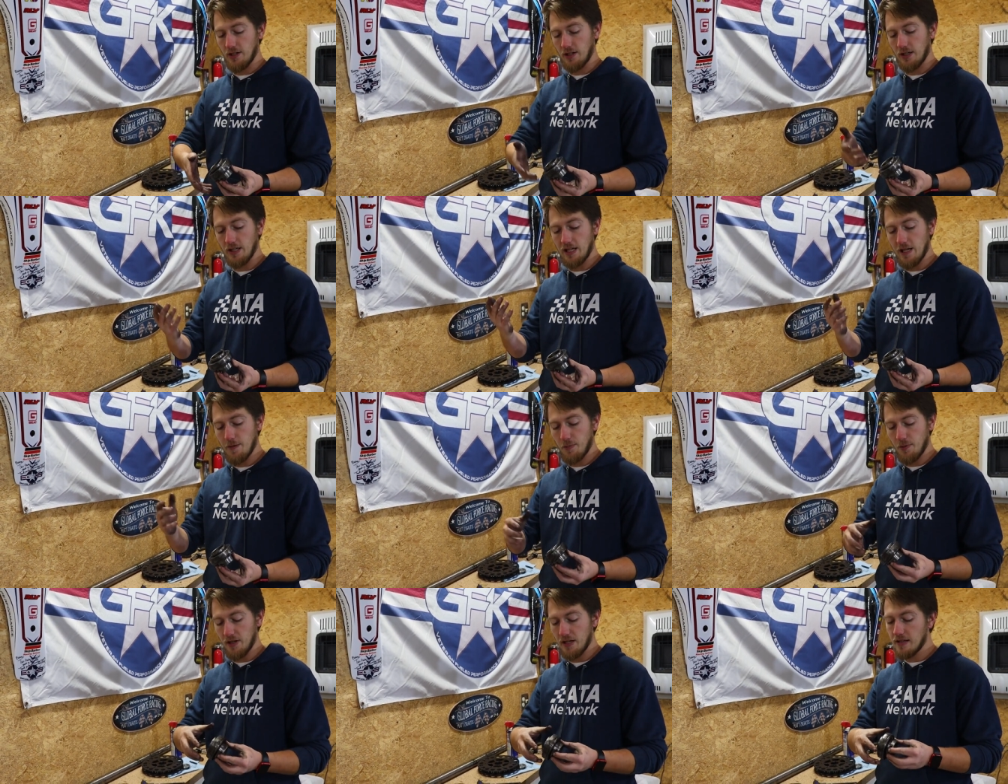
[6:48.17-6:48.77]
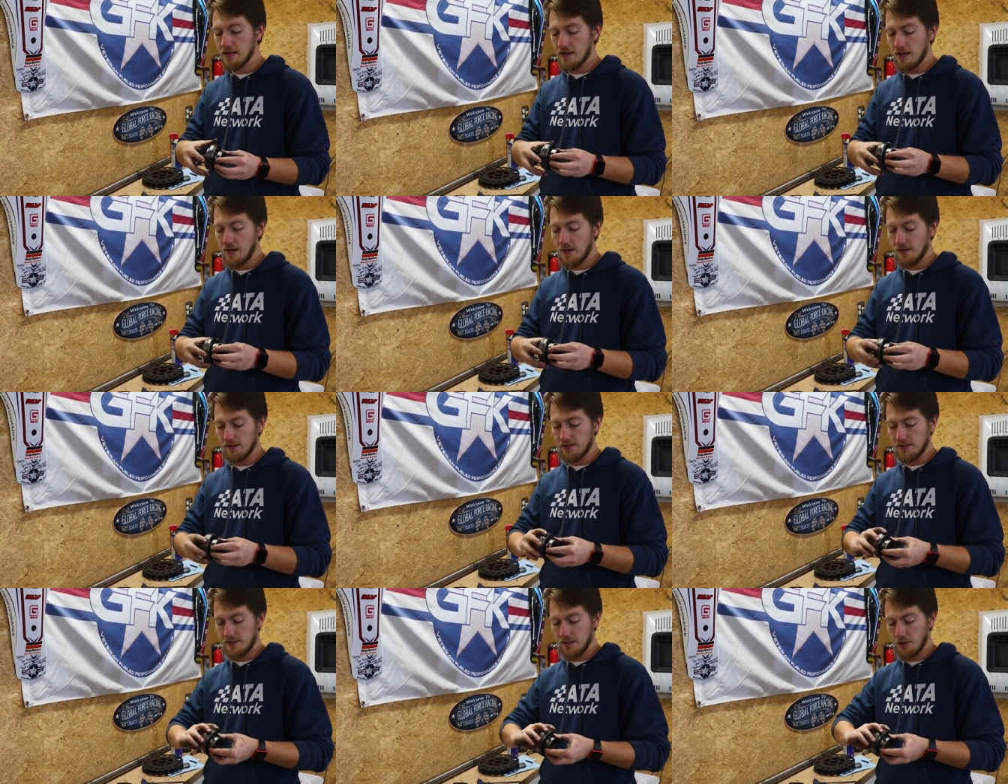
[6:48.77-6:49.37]
You can keep it in there.
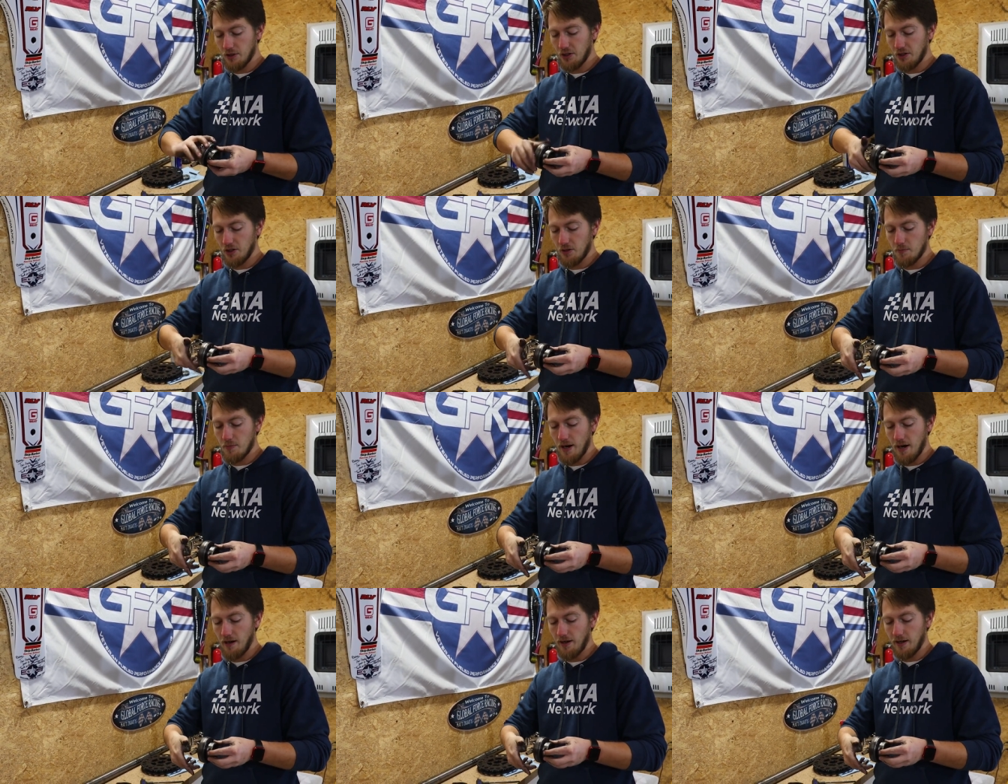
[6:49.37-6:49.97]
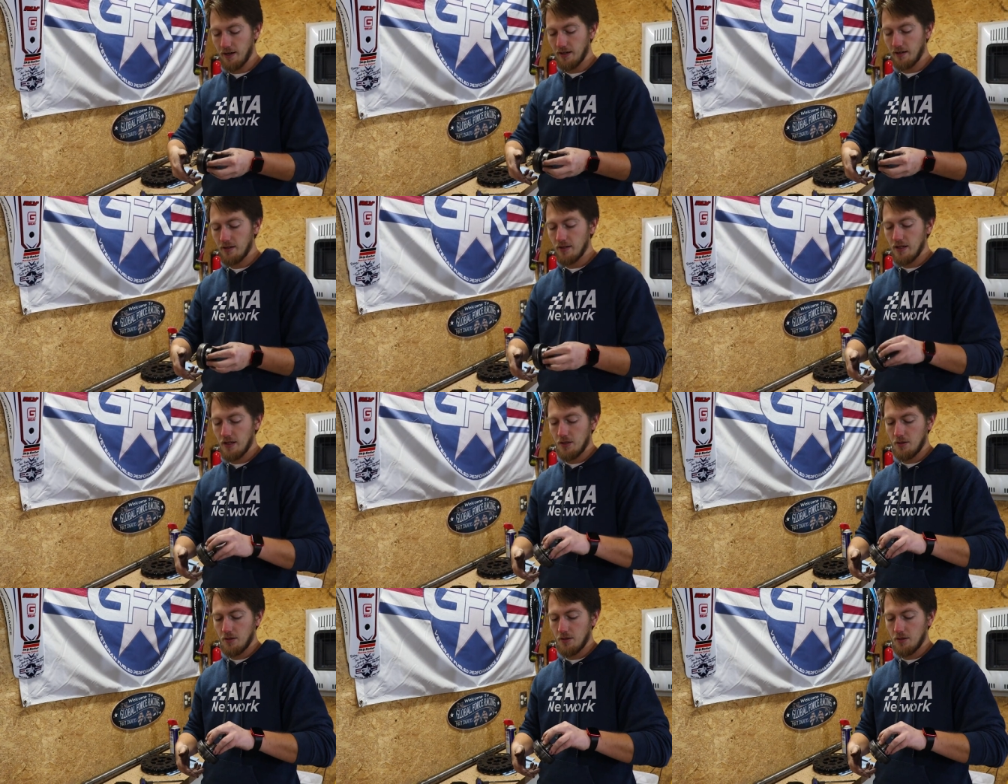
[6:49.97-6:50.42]
It's still a good bearing.